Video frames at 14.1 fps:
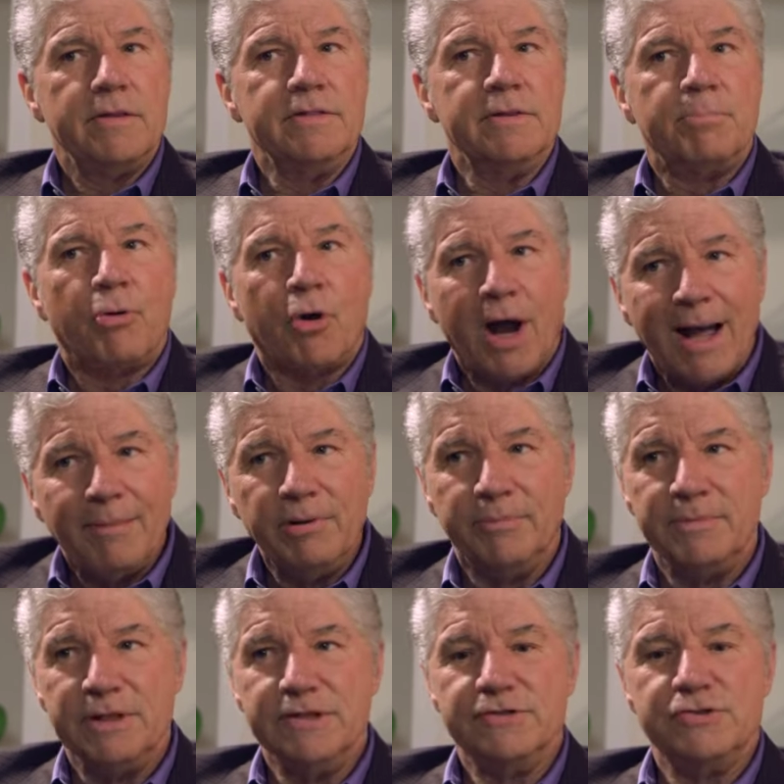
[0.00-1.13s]
The
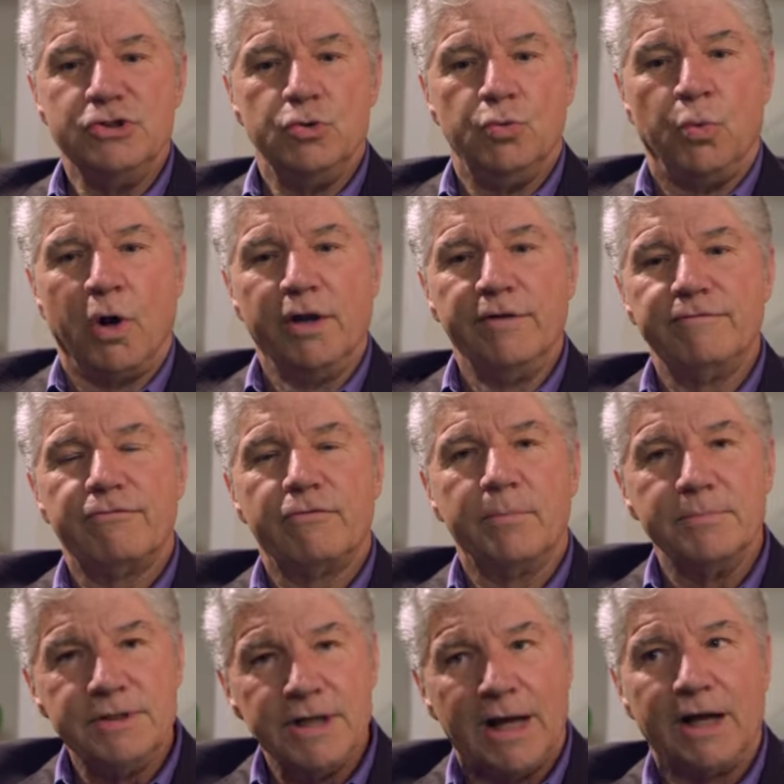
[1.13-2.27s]
problem is you run
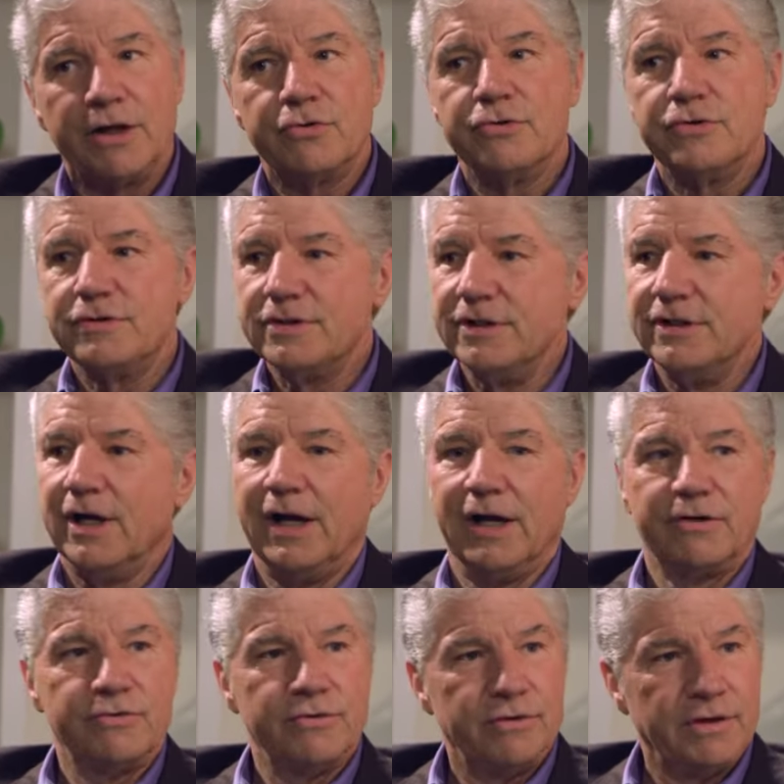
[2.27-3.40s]
from doctor to
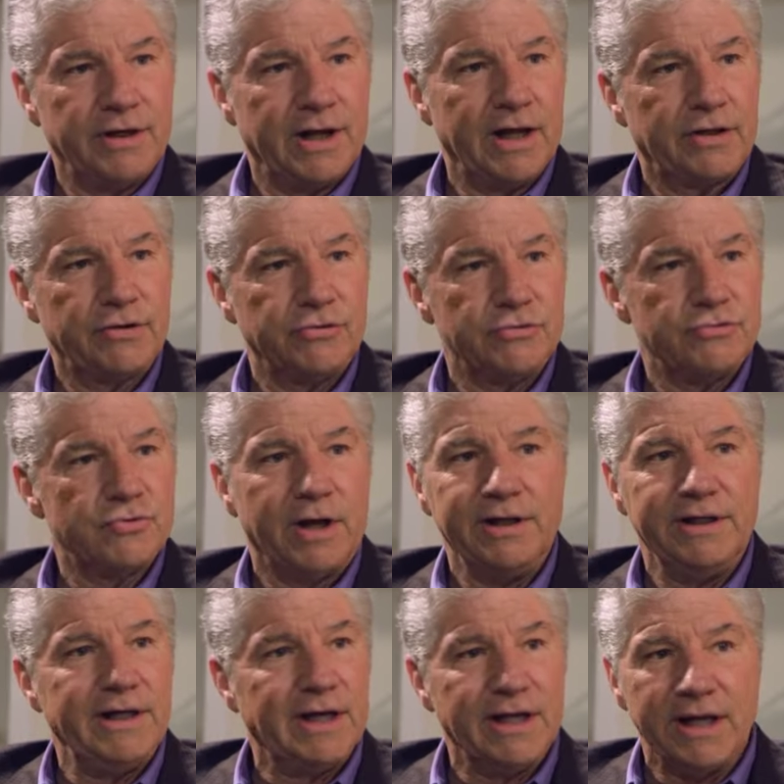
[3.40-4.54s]
doctor to doctor
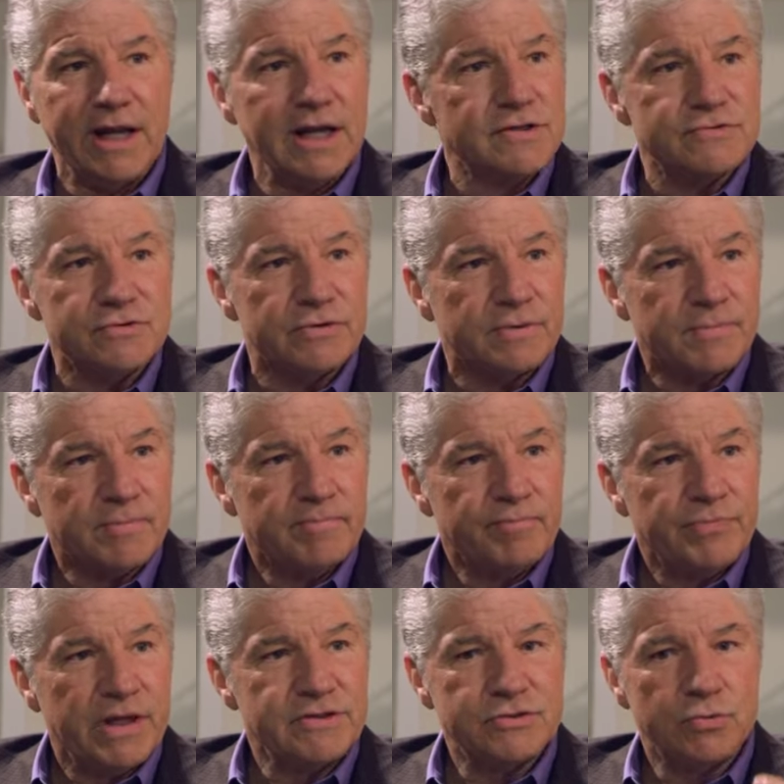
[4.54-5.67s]
trying to get an answer
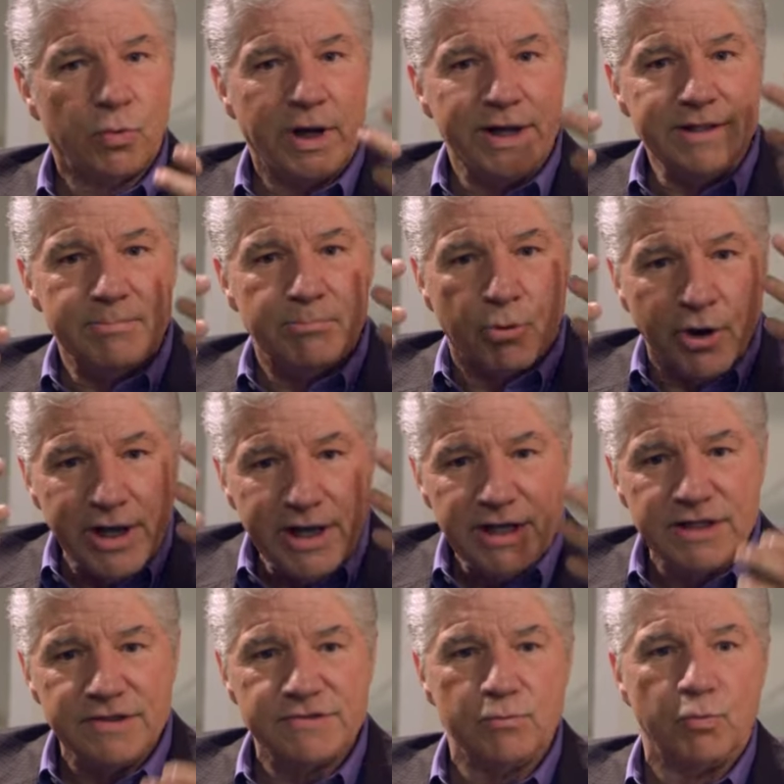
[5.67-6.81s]
as to why the
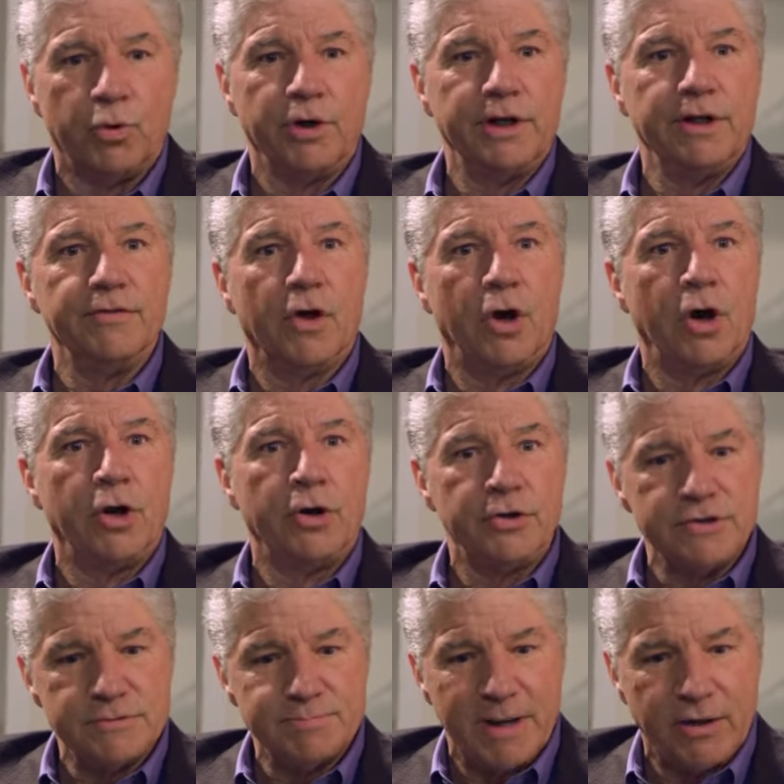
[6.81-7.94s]
brain isn't working, the
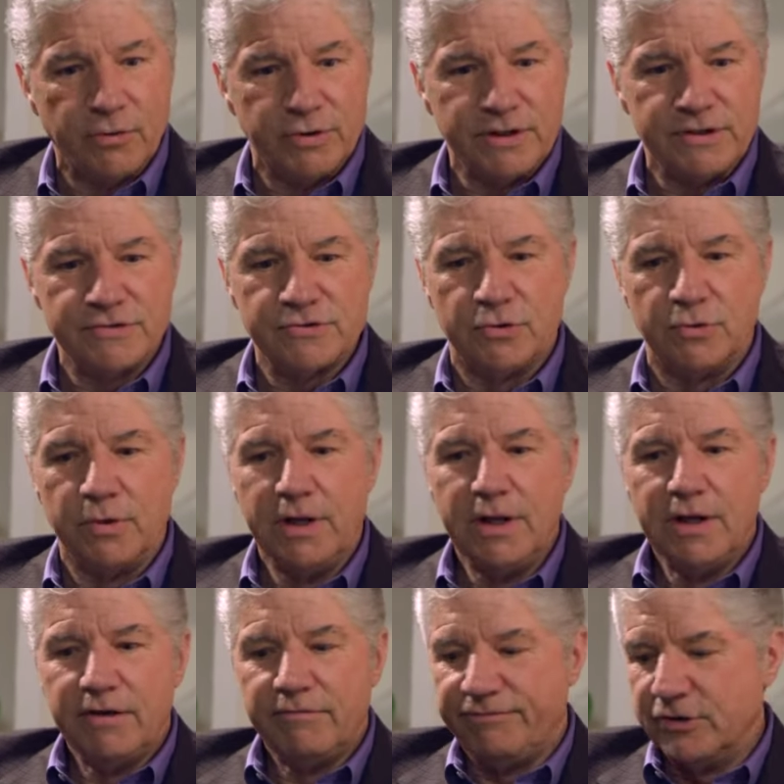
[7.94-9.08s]
heart is pounding so
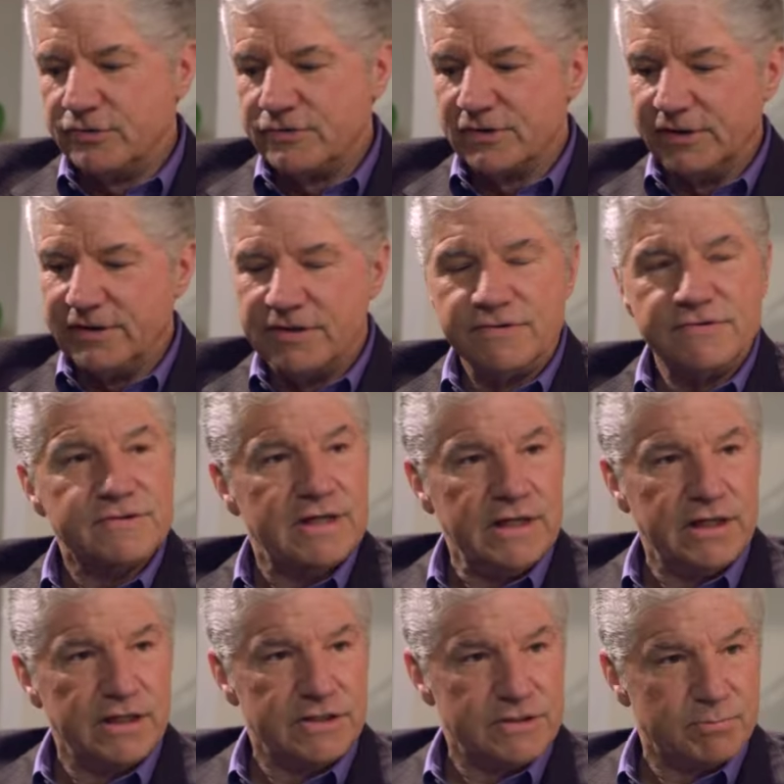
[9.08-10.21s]
fiercely, the
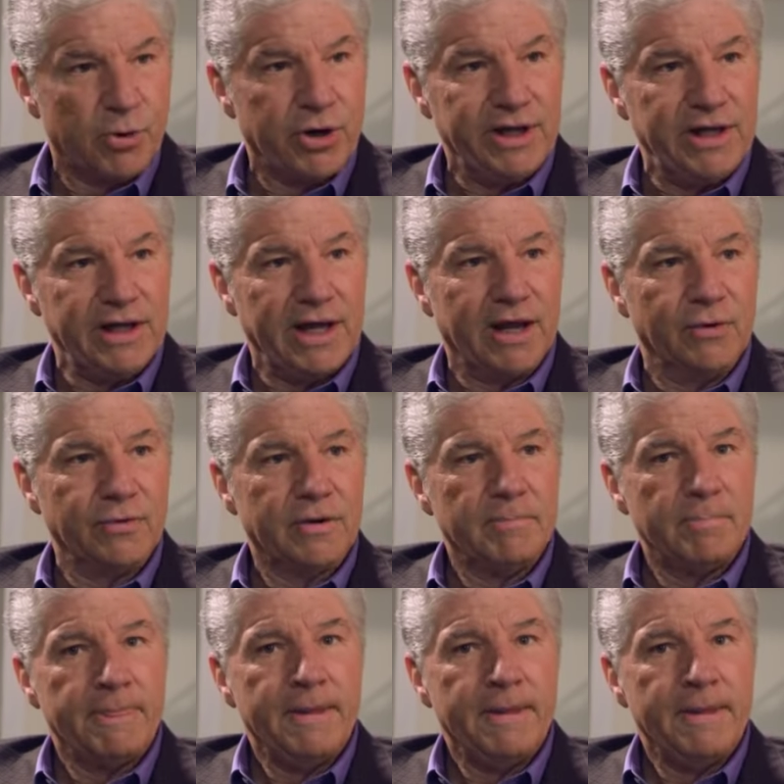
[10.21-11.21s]
skin is breaking out.